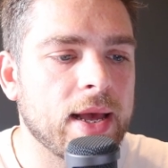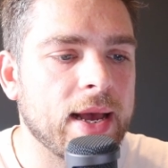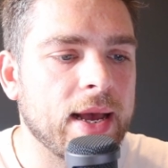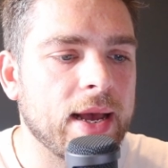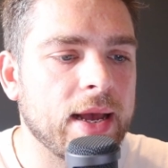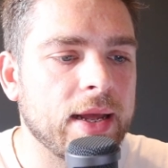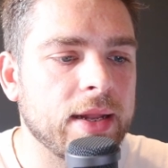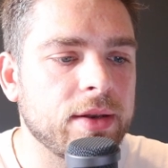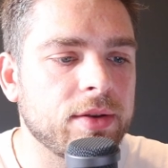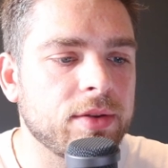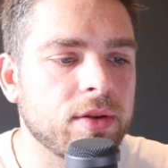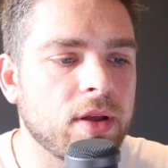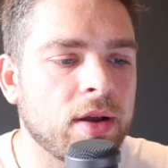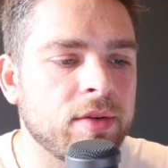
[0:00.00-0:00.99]

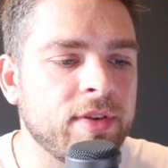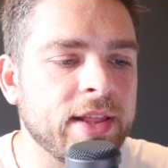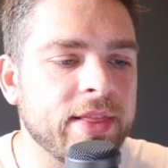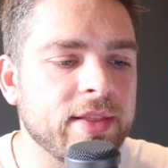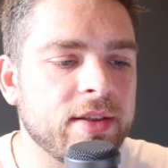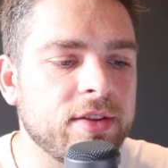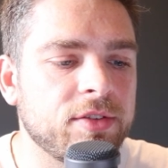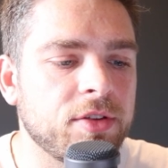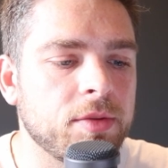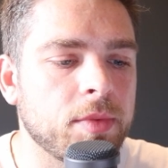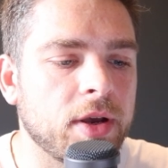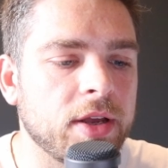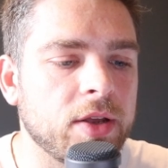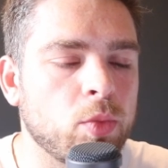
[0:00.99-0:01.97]
And I've linked this to
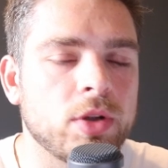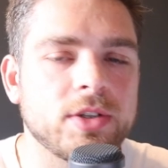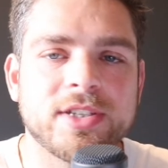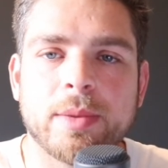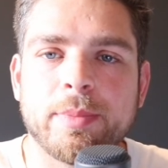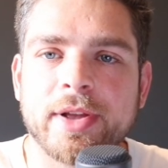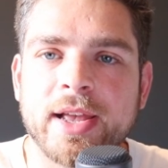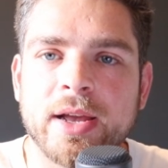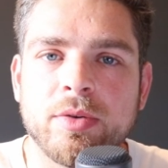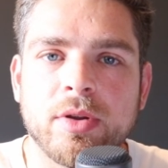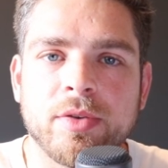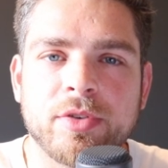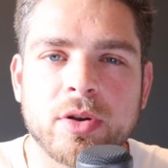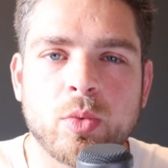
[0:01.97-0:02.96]
my WhatsApp
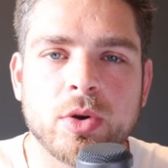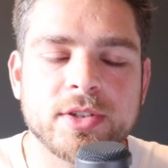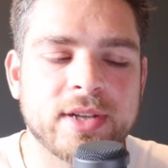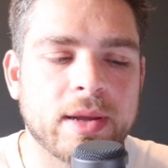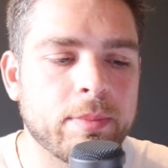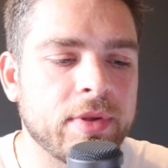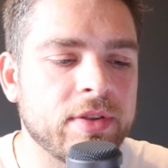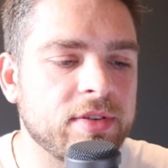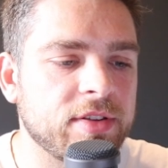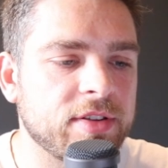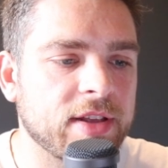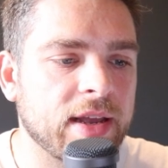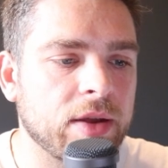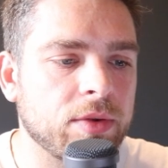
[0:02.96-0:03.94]
account. I've got a WhatsApp
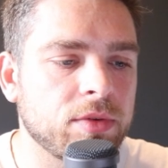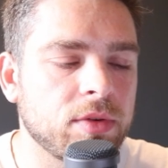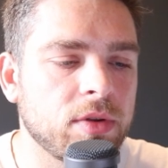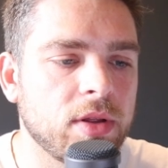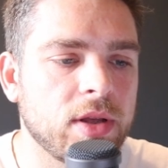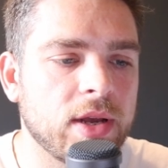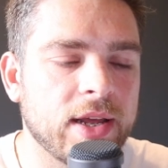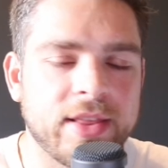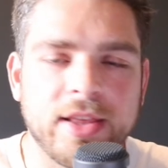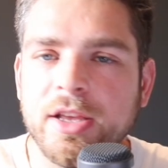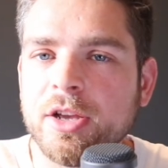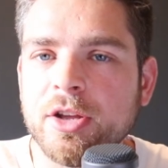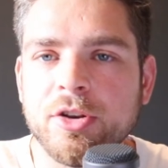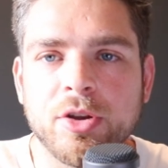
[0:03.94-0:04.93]
business account. I think
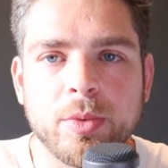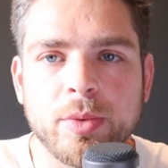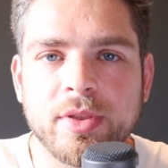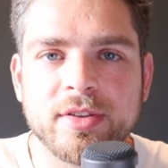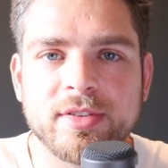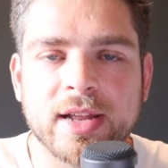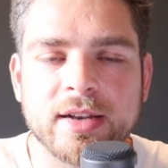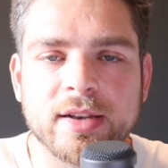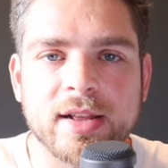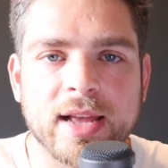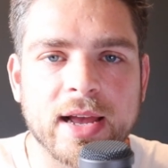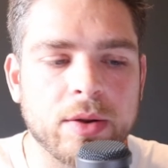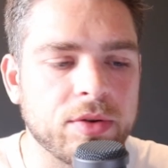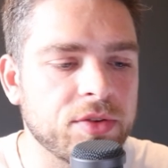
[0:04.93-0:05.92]
you can do it with a standard
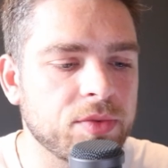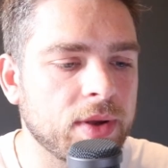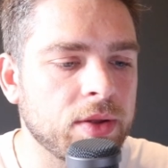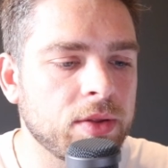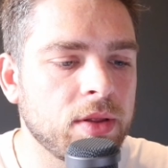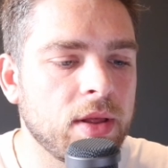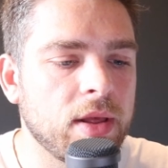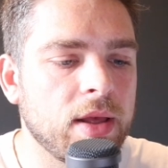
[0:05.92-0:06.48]
account as well.